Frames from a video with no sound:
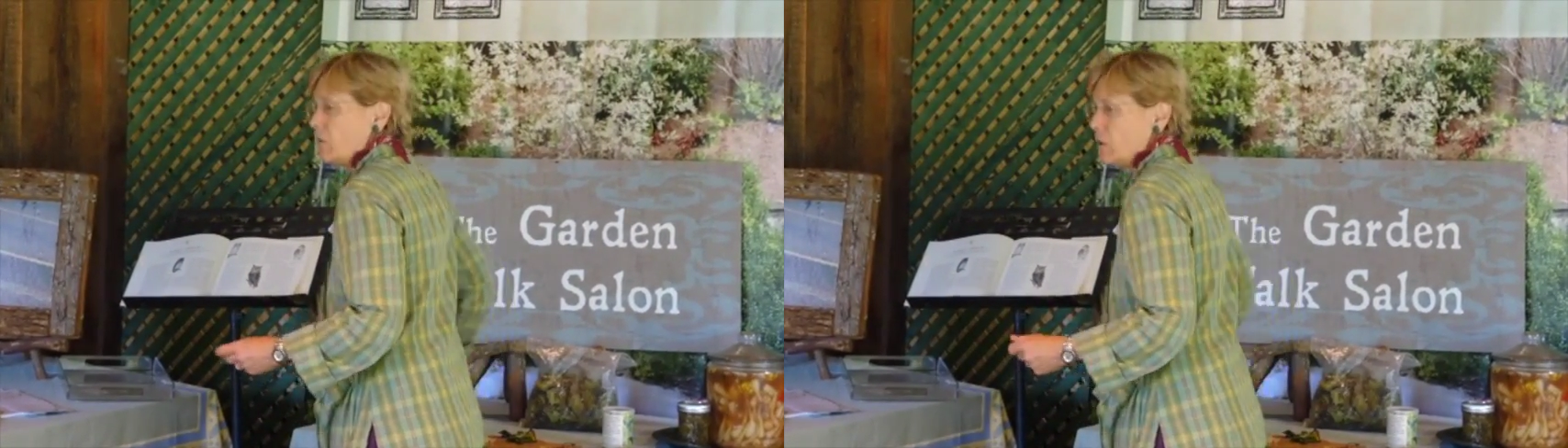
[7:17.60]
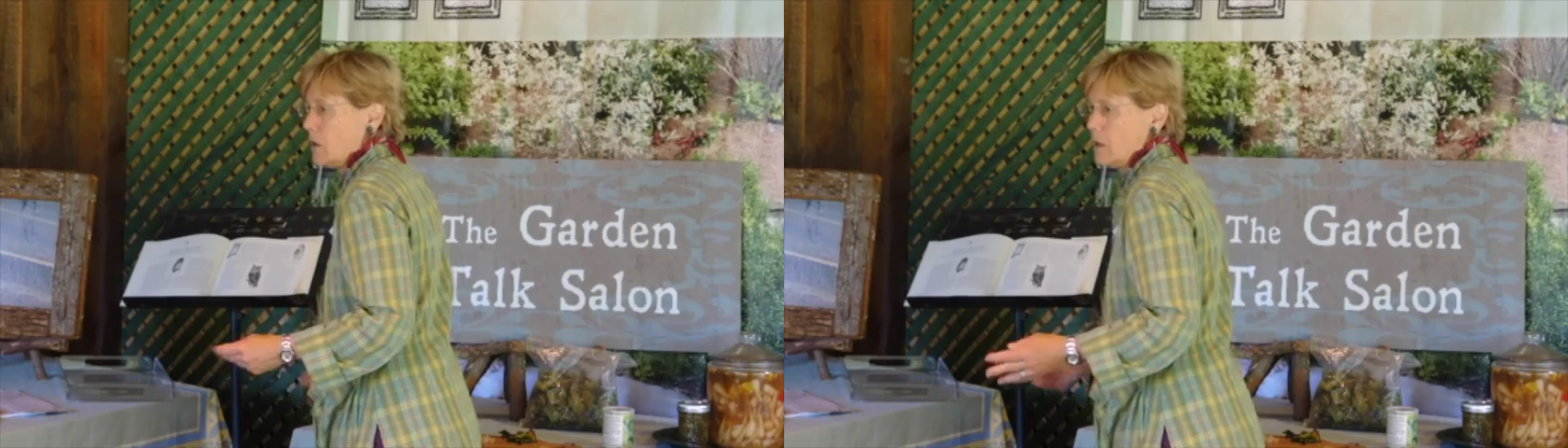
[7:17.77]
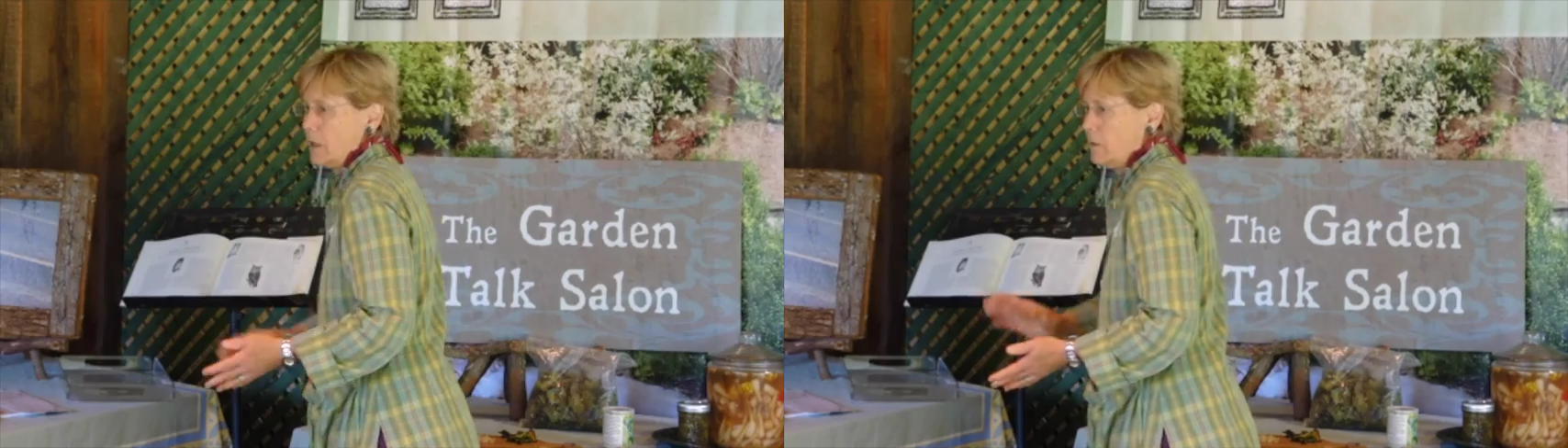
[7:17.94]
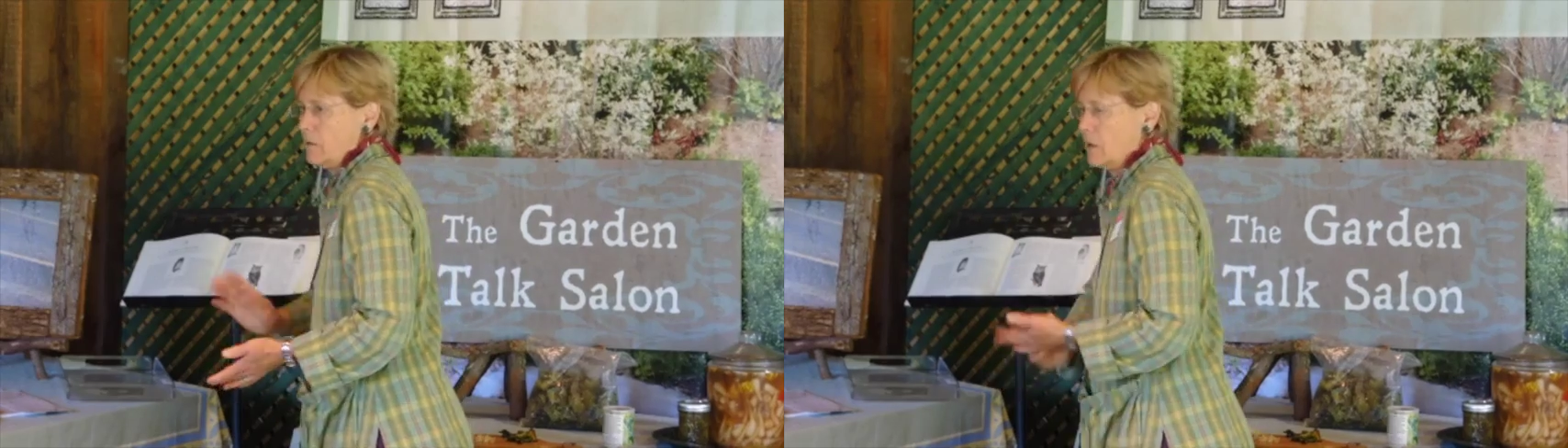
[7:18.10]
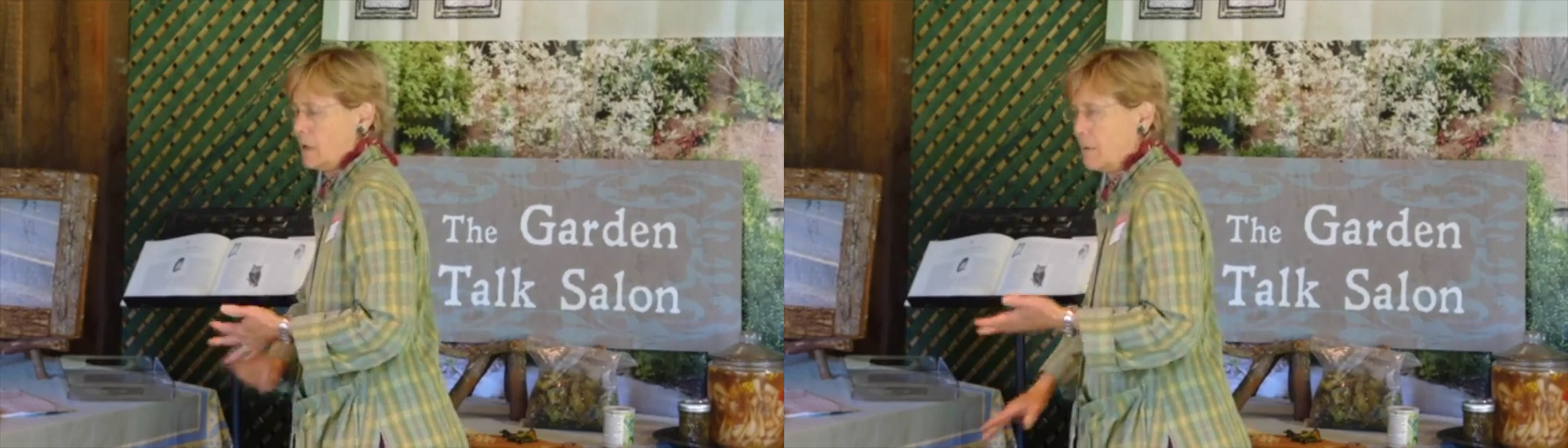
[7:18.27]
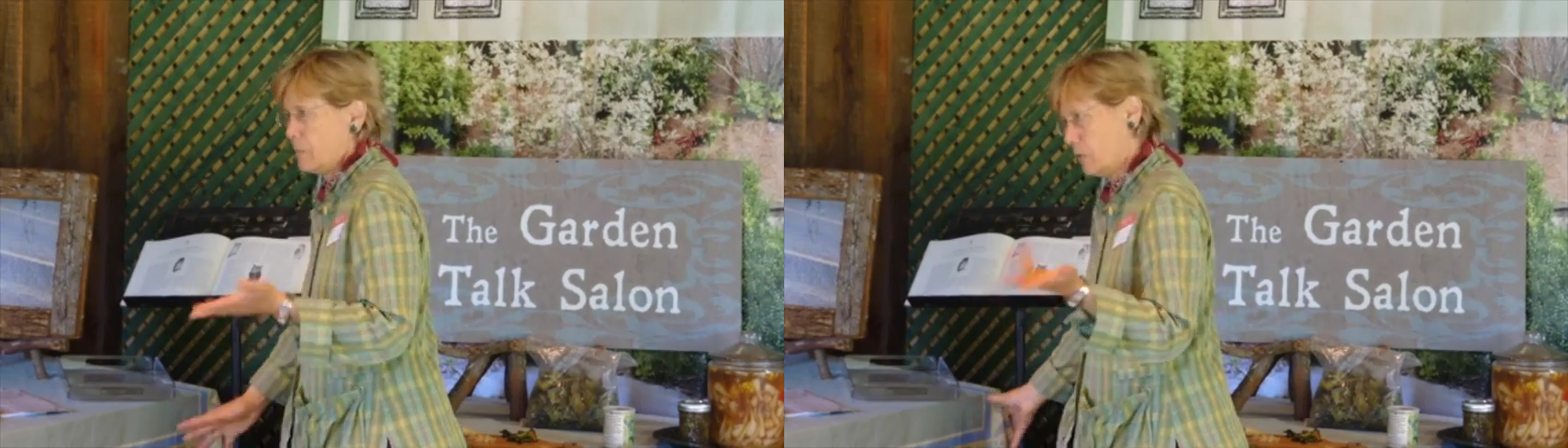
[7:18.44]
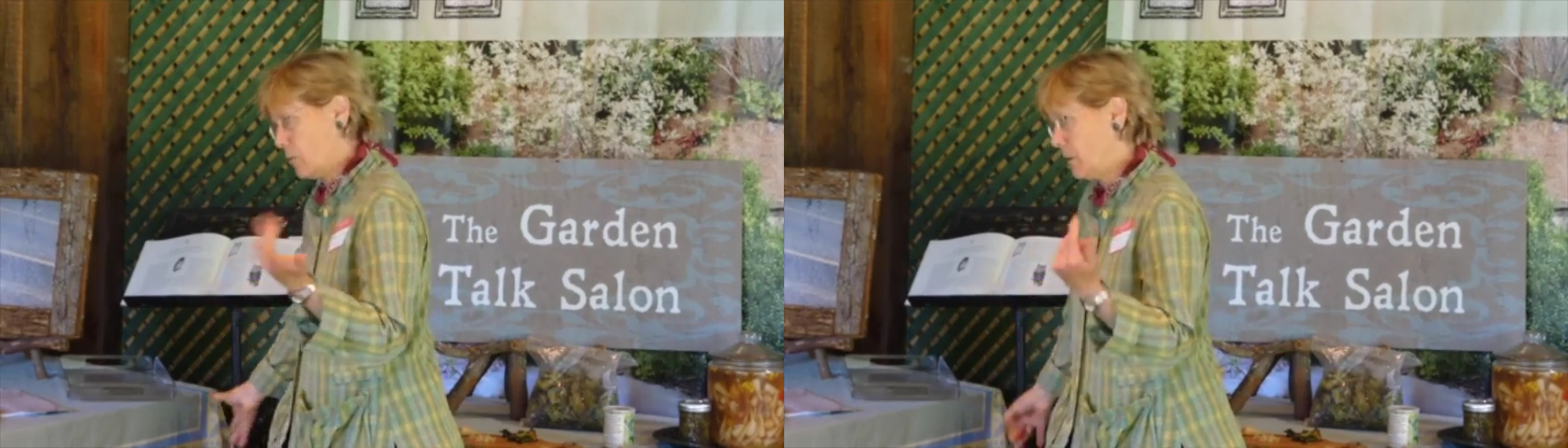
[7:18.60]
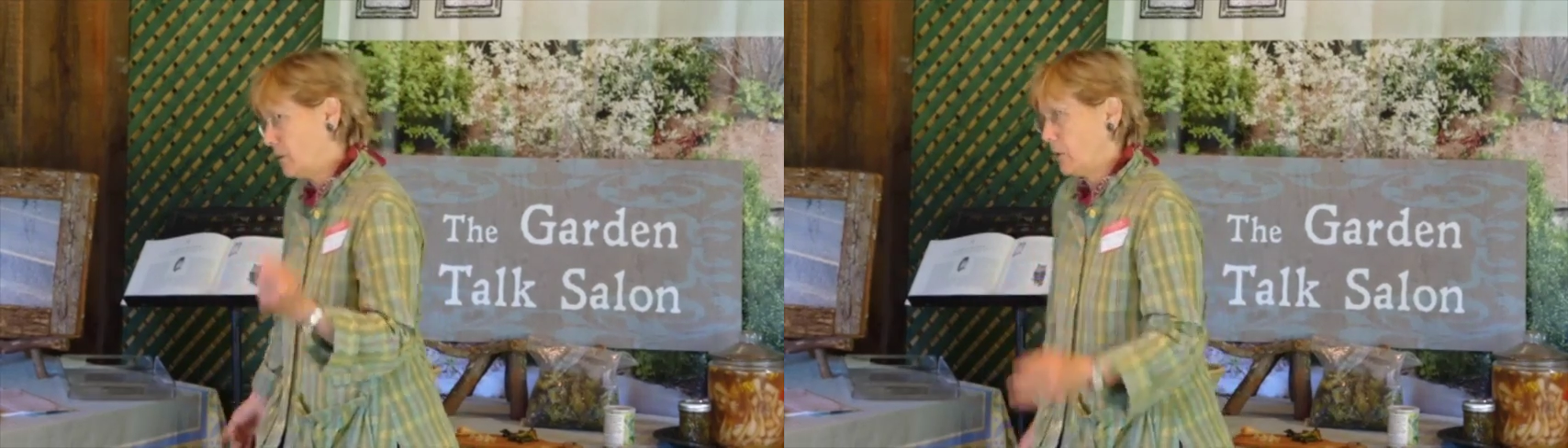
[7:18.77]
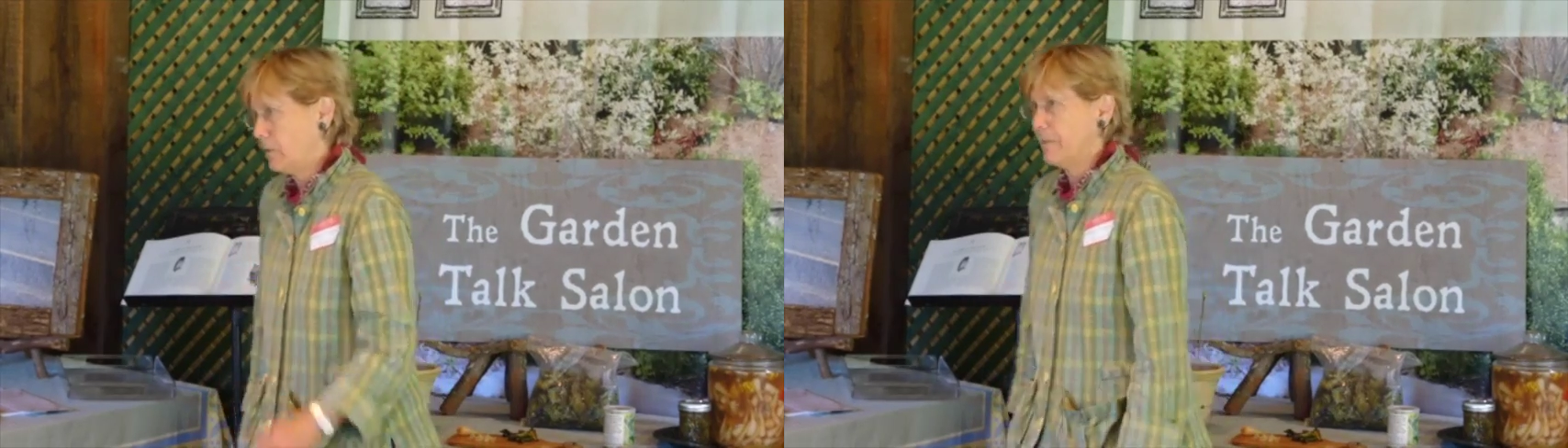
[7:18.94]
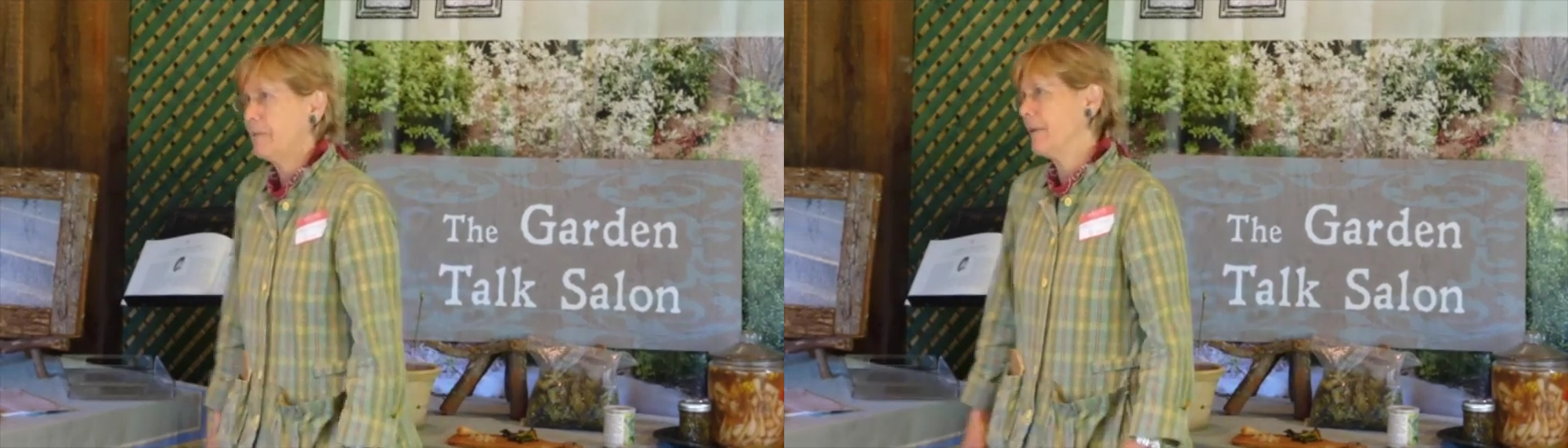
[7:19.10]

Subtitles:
of a lucky thing. I put them in there.